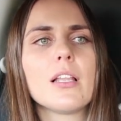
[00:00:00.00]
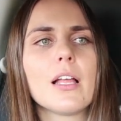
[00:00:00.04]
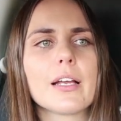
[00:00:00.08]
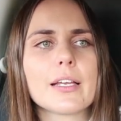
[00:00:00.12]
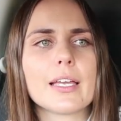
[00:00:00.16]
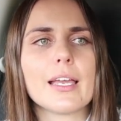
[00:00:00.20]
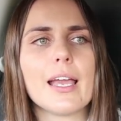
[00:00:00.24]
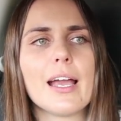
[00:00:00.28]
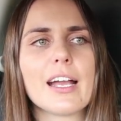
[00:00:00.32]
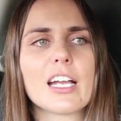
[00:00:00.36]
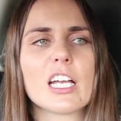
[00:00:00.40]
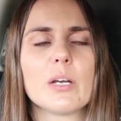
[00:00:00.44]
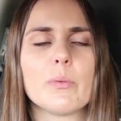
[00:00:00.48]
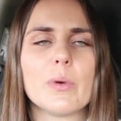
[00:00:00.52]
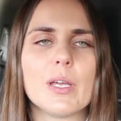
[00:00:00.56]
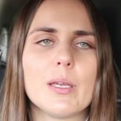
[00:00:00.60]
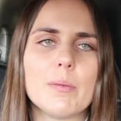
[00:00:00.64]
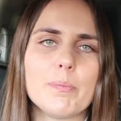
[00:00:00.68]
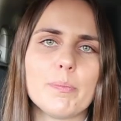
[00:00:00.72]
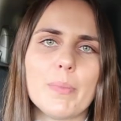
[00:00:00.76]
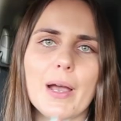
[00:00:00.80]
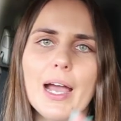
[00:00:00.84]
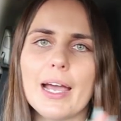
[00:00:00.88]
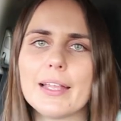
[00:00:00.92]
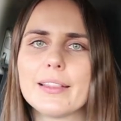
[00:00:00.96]
Like, how can
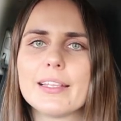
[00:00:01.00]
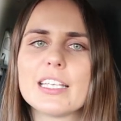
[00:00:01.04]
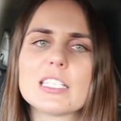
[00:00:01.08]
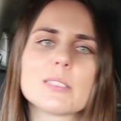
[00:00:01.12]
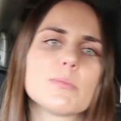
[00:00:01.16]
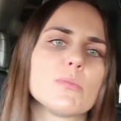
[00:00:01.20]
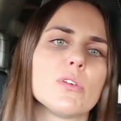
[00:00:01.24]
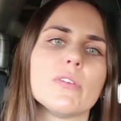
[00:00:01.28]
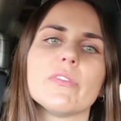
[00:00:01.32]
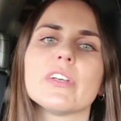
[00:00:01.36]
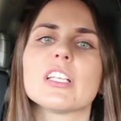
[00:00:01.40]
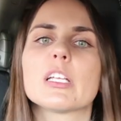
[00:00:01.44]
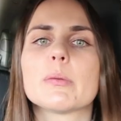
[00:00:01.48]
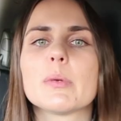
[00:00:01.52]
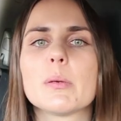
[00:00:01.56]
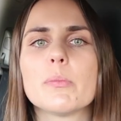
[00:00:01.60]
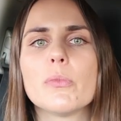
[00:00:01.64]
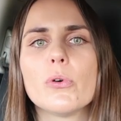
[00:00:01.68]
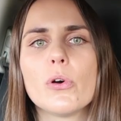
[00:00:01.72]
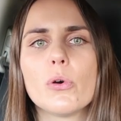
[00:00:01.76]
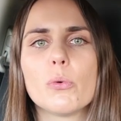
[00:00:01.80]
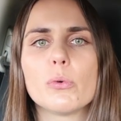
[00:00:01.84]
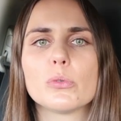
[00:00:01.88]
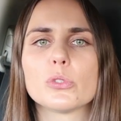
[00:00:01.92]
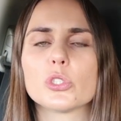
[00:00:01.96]
we pad this movie a little bit
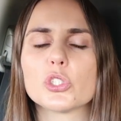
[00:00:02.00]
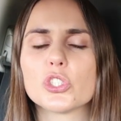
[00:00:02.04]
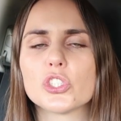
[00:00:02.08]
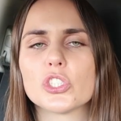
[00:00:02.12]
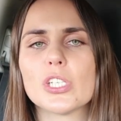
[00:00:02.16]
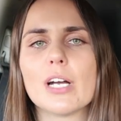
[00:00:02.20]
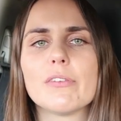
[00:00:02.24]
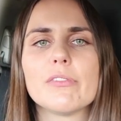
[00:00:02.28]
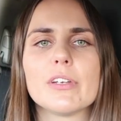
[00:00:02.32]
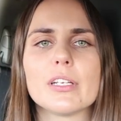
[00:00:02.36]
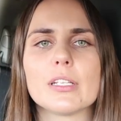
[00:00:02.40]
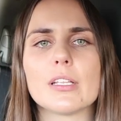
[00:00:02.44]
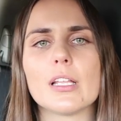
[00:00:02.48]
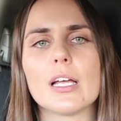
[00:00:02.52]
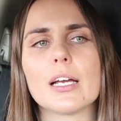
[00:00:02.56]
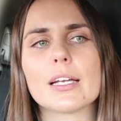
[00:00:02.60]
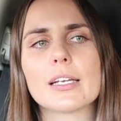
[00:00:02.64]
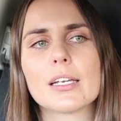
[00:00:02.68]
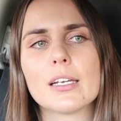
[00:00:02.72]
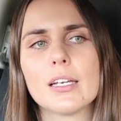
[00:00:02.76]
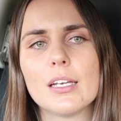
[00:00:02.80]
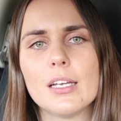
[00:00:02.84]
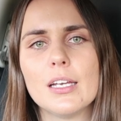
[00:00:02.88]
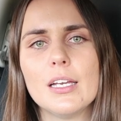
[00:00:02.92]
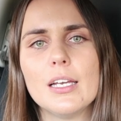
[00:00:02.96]
more? We'll just shove in
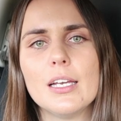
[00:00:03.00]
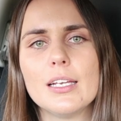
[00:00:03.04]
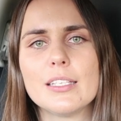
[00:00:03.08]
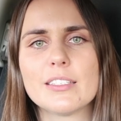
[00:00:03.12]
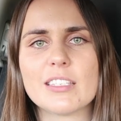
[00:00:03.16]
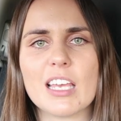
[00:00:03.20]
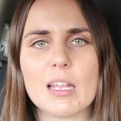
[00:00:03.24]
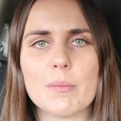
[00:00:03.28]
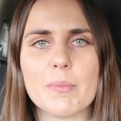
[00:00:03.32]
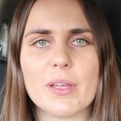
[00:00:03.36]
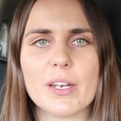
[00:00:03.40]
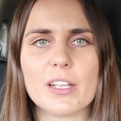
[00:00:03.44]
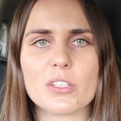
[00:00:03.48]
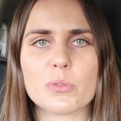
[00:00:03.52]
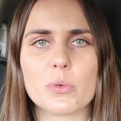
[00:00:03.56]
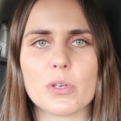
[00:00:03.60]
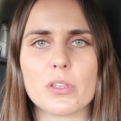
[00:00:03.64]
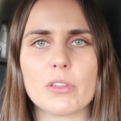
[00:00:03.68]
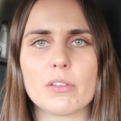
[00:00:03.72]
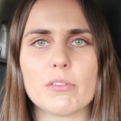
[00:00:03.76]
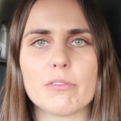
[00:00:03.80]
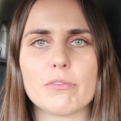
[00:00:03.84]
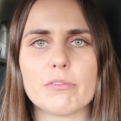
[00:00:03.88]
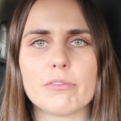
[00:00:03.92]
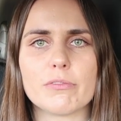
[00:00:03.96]
like 10 minutes
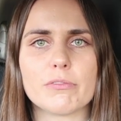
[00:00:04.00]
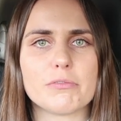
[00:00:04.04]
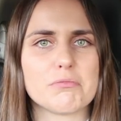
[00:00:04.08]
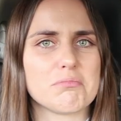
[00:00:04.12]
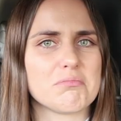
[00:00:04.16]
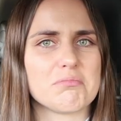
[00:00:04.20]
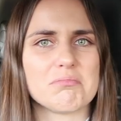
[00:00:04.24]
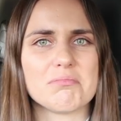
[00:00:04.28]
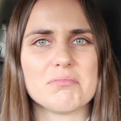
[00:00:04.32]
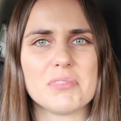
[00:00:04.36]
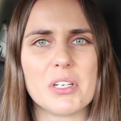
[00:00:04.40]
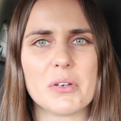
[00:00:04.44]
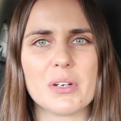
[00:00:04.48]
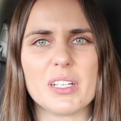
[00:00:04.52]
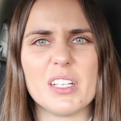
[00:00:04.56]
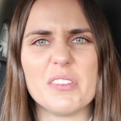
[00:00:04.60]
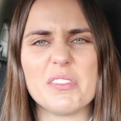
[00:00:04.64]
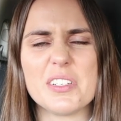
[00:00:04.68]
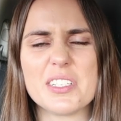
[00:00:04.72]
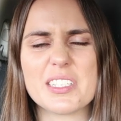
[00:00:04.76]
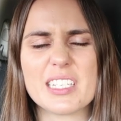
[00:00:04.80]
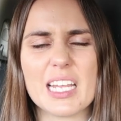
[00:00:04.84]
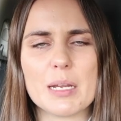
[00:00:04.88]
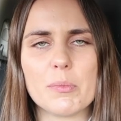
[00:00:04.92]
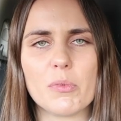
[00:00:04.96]
worth of
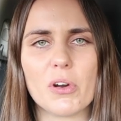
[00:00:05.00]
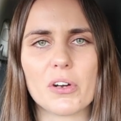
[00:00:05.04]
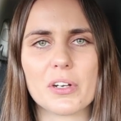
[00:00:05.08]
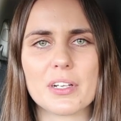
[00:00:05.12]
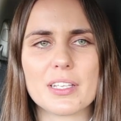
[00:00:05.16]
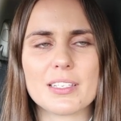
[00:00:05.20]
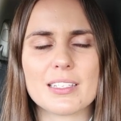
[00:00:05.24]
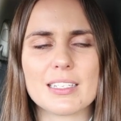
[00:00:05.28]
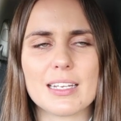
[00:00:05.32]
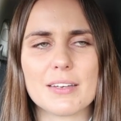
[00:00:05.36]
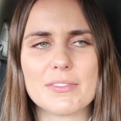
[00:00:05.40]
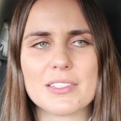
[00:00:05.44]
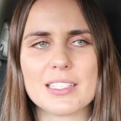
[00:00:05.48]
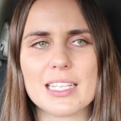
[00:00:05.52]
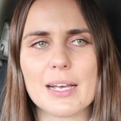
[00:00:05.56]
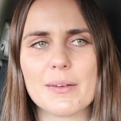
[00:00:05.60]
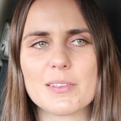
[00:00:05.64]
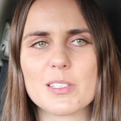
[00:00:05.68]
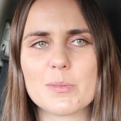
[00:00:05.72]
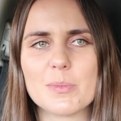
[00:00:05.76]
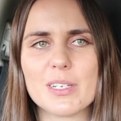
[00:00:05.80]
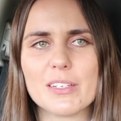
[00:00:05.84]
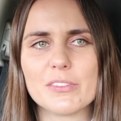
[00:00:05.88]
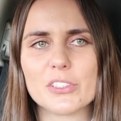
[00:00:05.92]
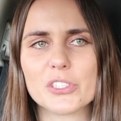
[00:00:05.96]
irrelevant Team Rocket stuff. So that
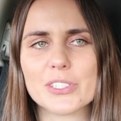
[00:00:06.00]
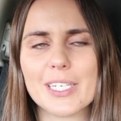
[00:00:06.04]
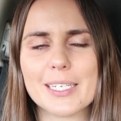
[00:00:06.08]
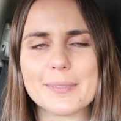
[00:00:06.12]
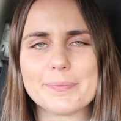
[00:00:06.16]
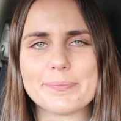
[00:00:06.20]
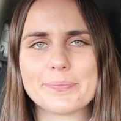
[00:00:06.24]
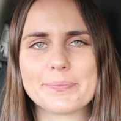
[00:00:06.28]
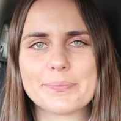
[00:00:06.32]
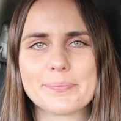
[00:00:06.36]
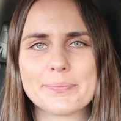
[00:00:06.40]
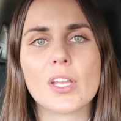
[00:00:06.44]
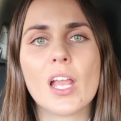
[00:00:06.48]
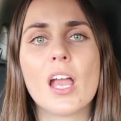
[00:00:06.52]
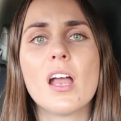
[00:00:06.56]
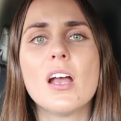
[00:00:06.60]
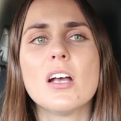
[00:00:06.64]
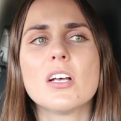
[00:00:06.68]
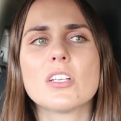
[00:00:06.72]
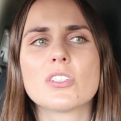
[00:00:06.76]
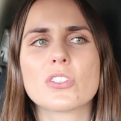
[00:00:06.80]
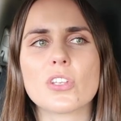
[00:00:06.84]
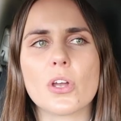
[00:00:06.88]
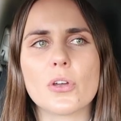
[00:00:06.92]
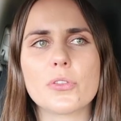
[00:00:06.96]
was a bit of a shame.
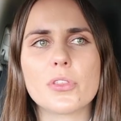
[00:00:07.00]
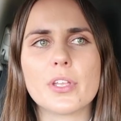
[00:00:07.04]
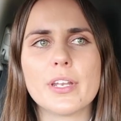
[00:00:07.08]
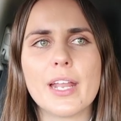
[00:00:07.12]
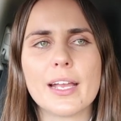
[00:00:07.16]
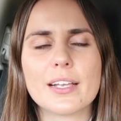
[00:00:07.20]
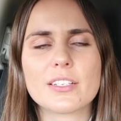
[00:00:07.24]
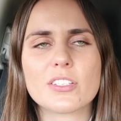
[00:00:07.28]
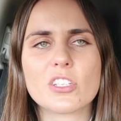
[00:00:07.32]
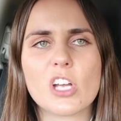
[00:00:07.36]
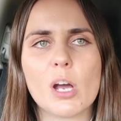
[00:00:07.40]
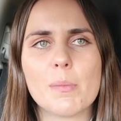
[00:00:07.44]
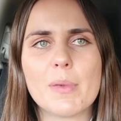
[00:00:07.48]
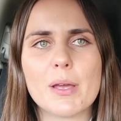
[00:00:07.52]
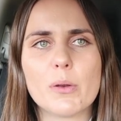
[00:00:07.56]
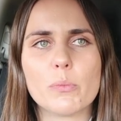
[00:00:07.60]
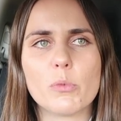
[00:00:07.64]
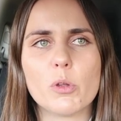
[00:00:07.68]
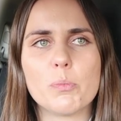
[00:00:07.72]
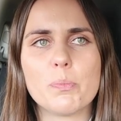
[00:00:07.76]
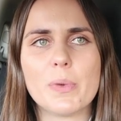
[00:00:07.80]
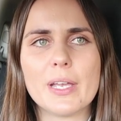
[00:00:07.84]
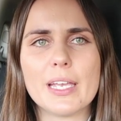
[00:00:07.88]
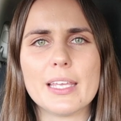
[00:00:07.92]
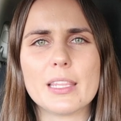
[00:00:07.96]
So the next comment
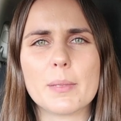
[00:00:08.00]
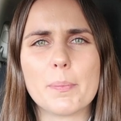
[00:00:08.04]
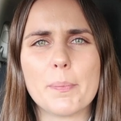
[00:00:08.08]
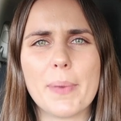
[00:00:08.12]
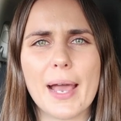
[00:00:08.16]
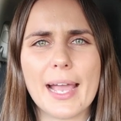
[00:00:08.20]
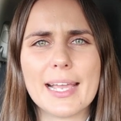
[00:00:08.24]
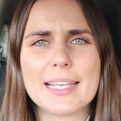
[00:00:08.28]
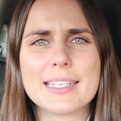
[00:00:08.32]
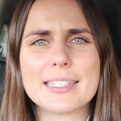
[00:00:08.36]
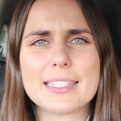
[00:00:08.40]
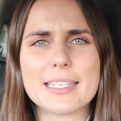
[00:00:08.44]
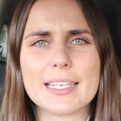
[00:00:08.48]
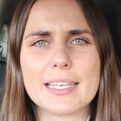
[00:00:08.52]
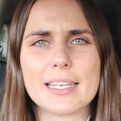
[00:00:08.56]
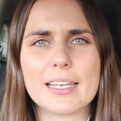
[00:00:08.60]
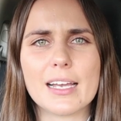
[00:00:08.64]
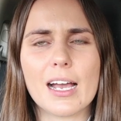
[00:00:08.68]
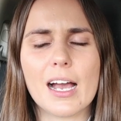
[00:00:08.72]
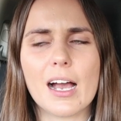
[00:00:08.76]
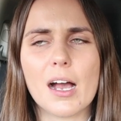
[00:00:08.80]
would be the pacing.